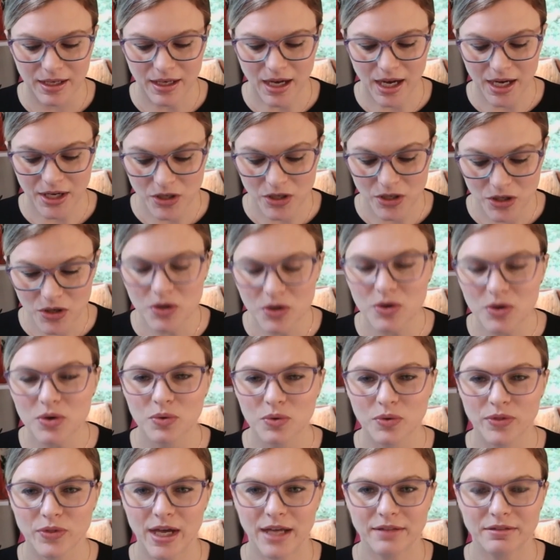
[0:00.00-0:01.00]

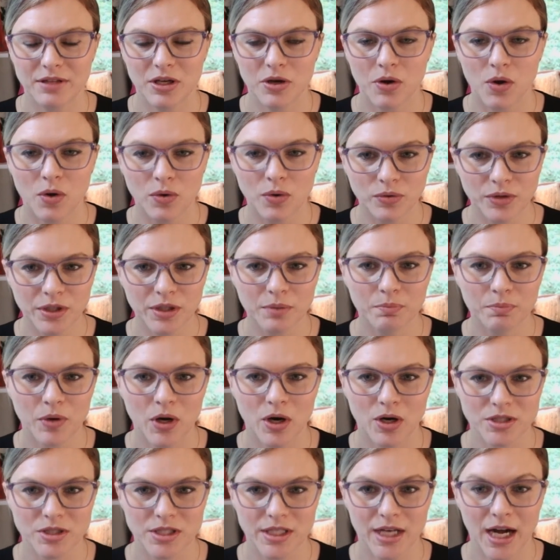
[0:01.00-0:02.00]
knew that the only
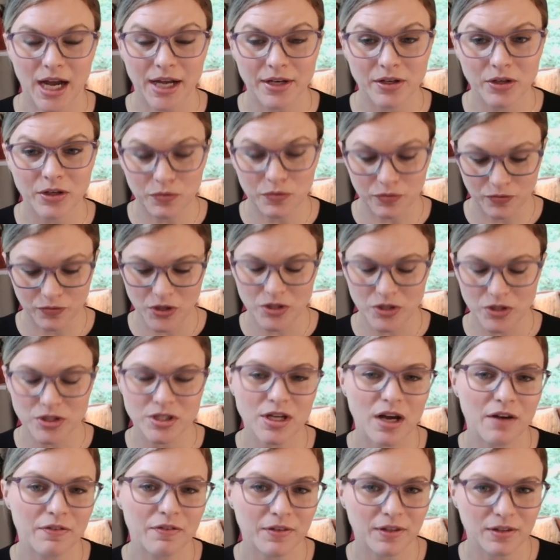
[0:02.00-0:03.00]
person I knew, first
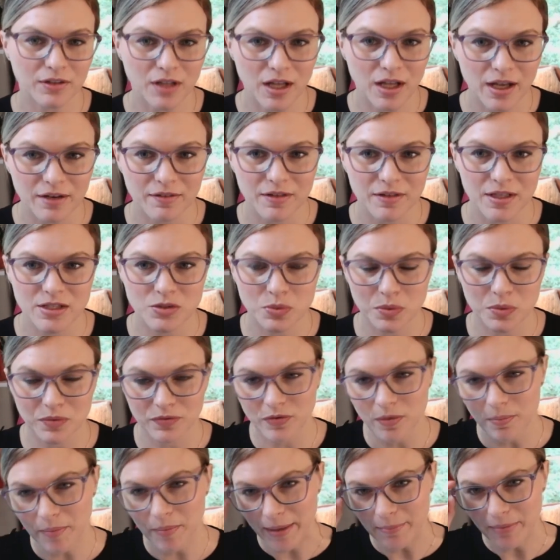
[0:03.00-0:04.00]
off, a lot of these were
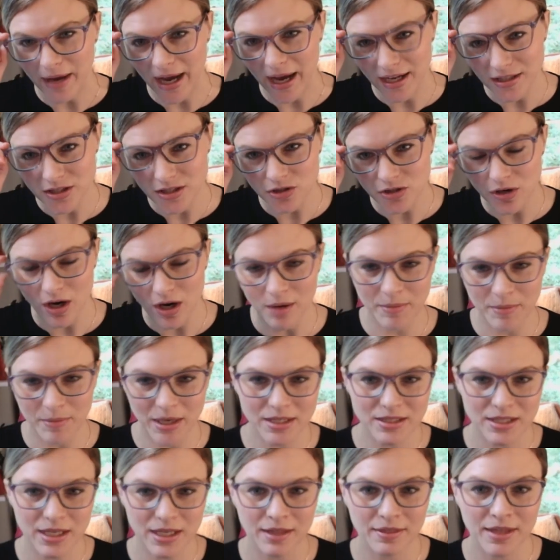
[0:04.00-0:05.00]
from my past
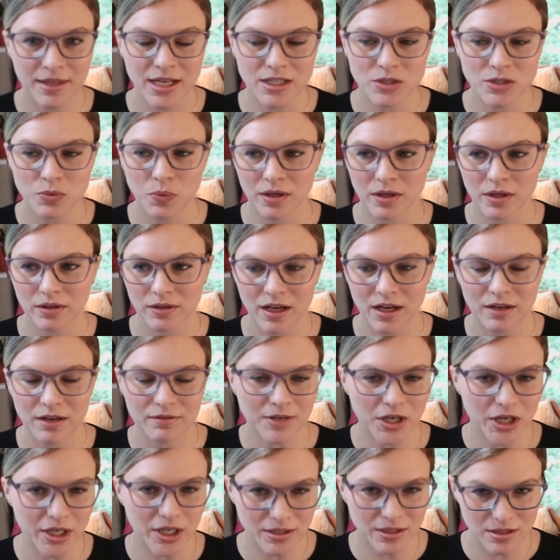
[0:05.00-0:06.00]
traumas. And that's where a lot of
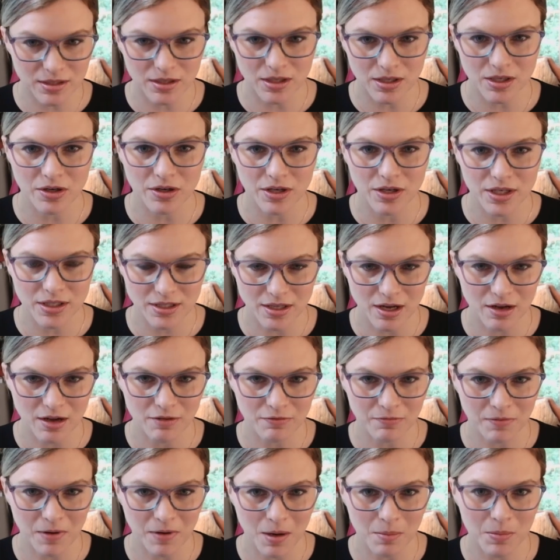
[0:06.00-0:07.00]
our insecurities come
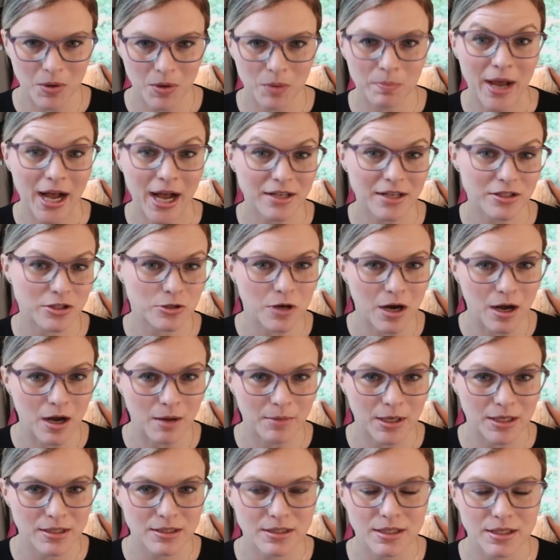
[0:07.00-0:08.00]
from, our past
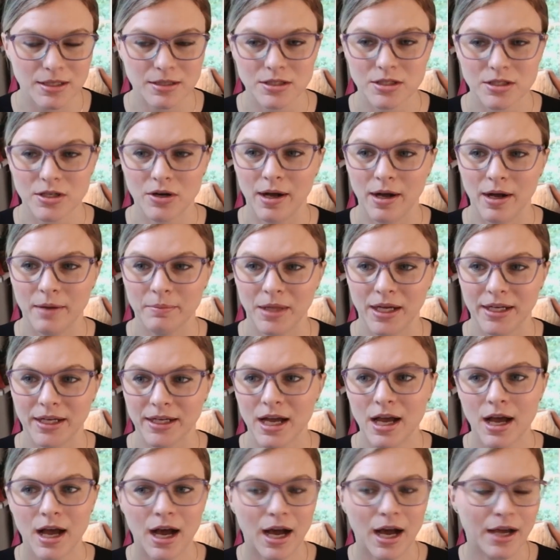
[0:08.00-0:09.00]
traumas. And so I'm like,
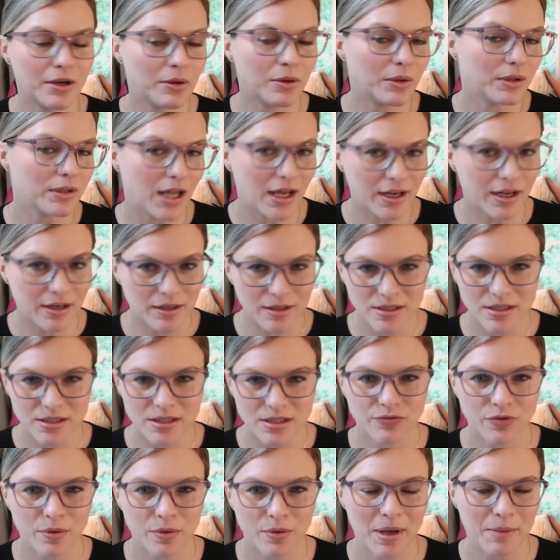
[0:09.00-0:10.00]
I know a lot of this
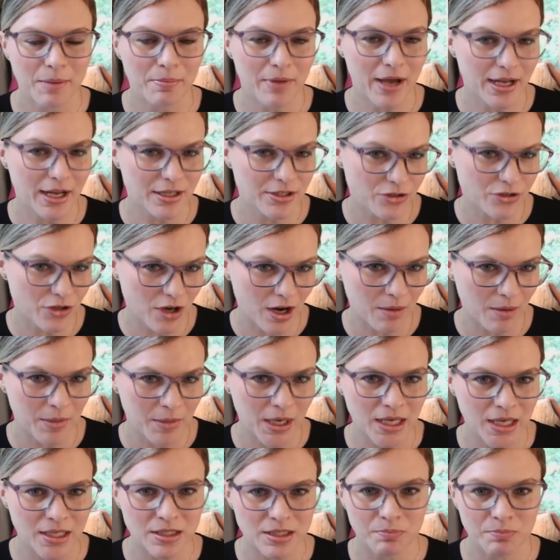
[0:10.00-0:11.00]
is from my past
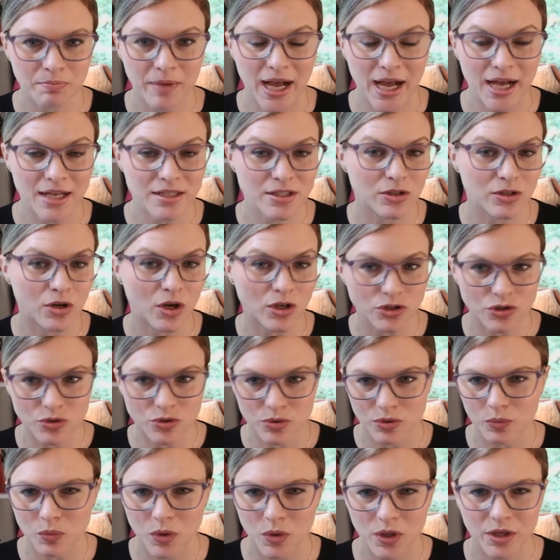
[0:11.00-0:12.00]
traumas, past
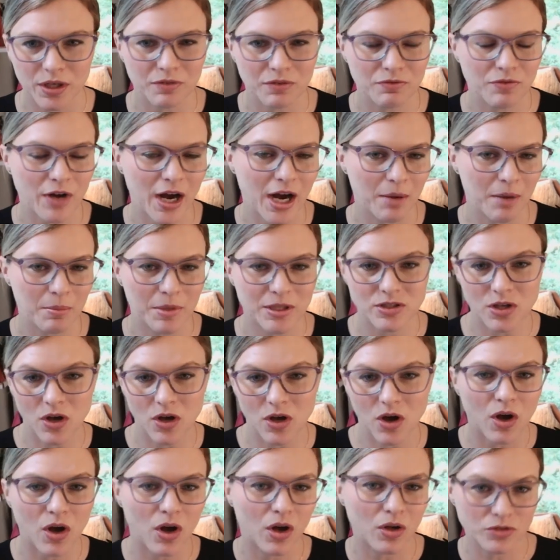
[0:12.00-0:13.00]
cultural work environments,
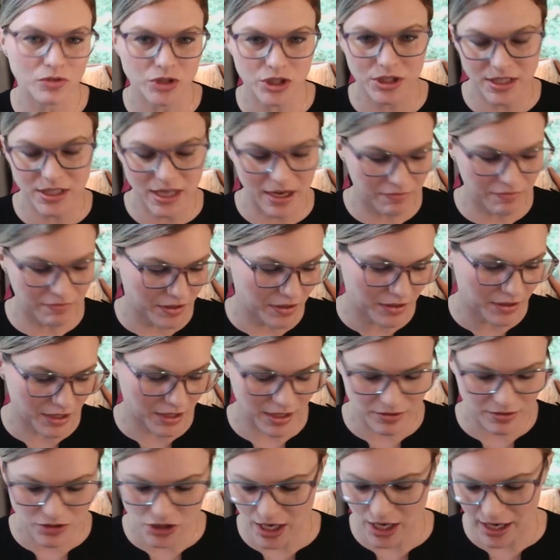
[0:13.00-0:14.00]
just
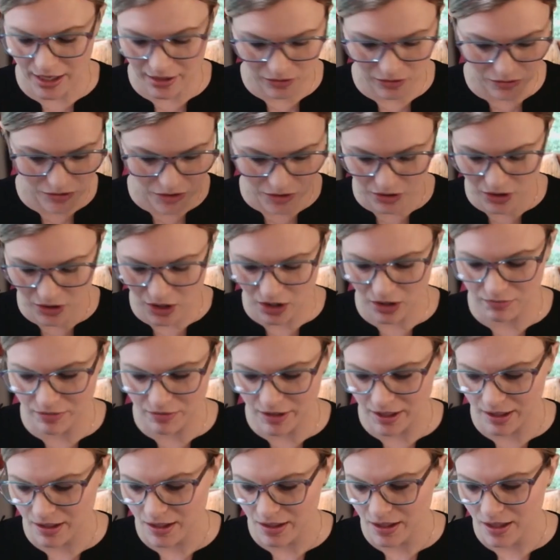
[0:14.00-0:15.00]
everything, childhood, all of
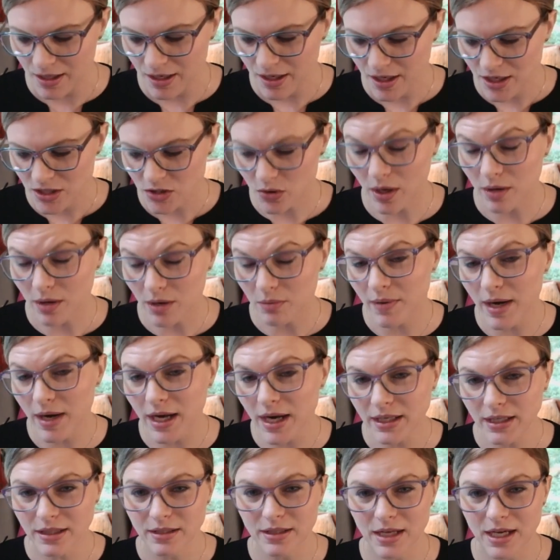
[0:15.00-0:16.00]
it. So I
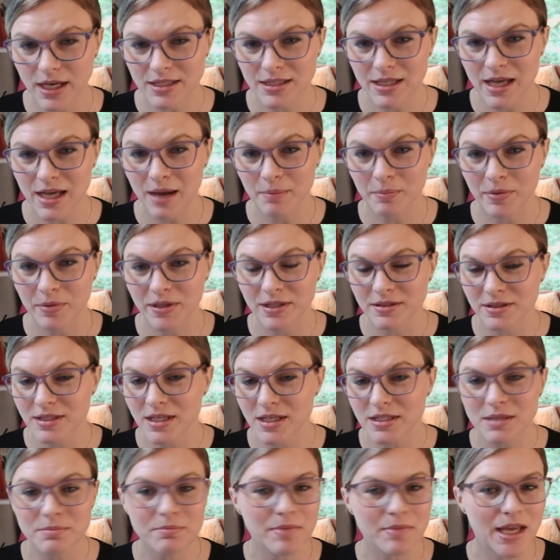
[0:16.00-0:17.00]
recognize that, but it
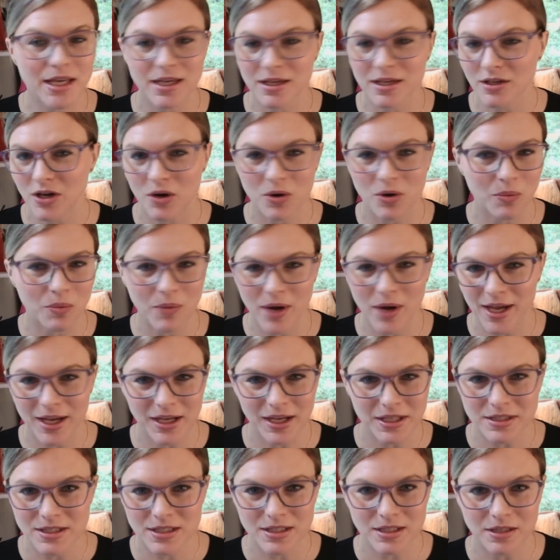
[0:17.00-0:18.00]
doesn't make it go away
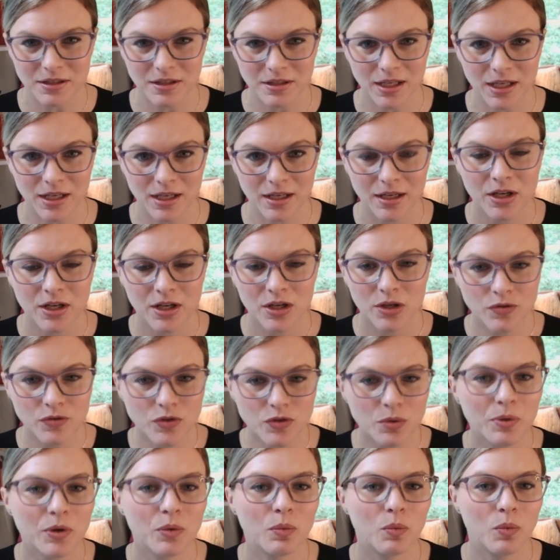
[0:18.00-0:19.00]
instantly. You have
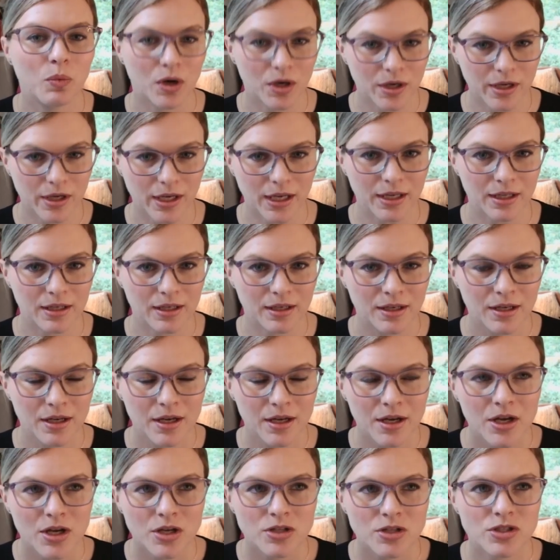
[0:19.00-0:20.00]
to put work in.
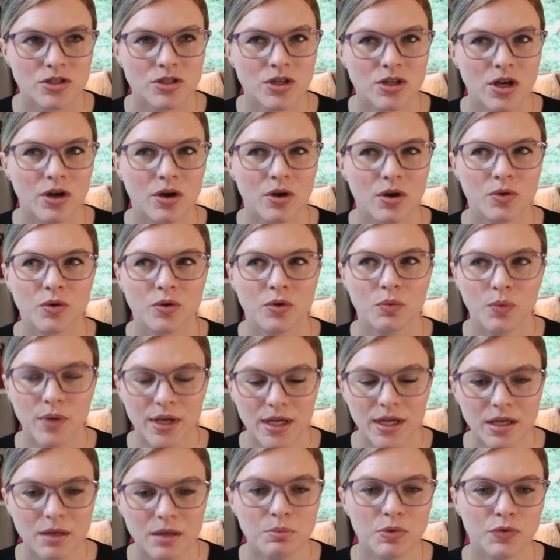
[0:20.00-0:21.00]
So the
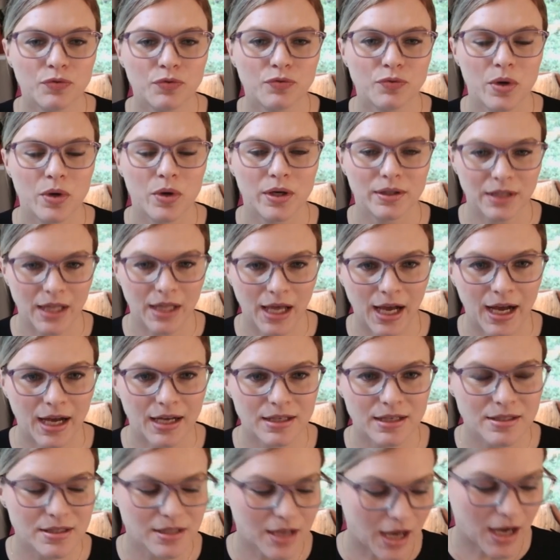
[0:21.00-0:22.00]
weekend before
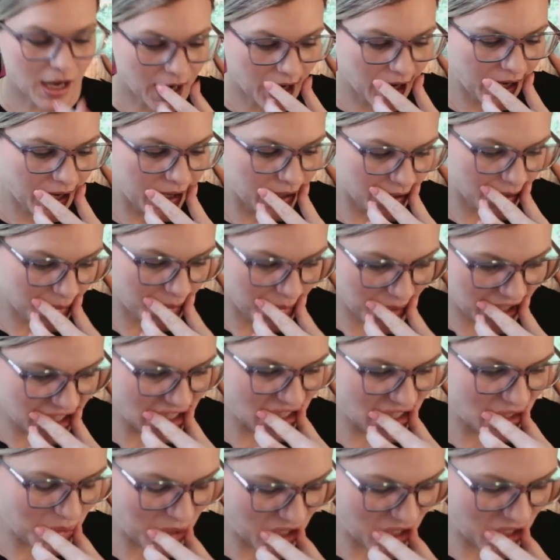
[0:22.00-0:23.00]
last, I
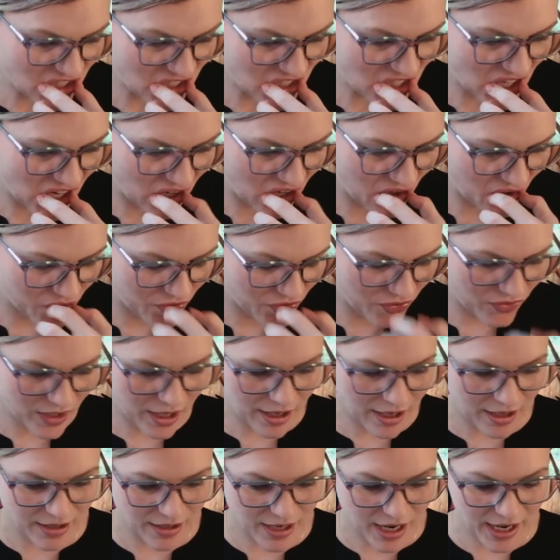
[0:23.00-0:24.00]
committed to myself,
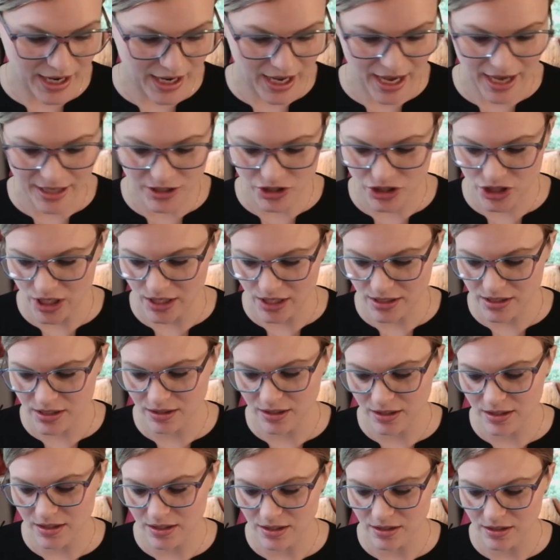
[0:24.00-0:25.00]
and I had just
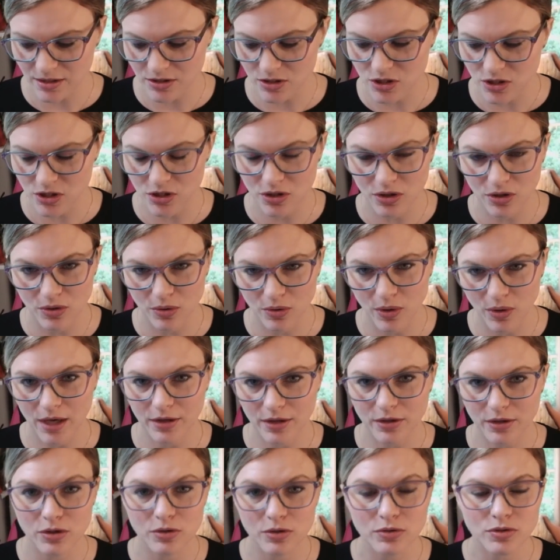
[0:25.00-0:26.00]
listened to a
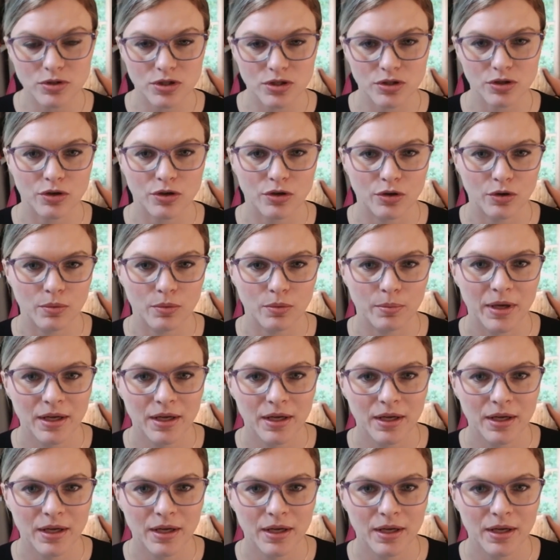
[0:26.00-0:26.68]
YouTube